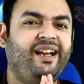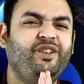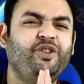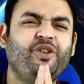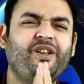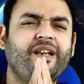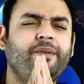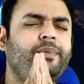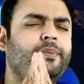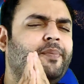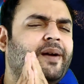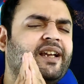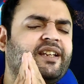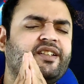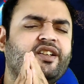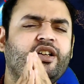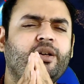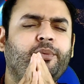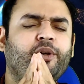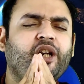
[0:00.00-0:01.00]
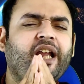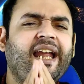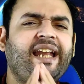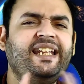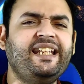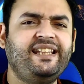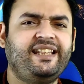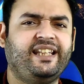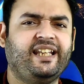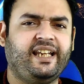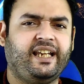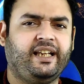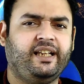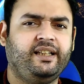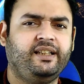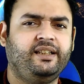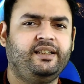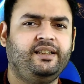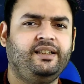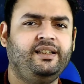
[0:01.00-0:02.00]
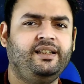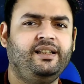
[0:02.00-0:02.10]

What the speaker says: You can be passionate about anything.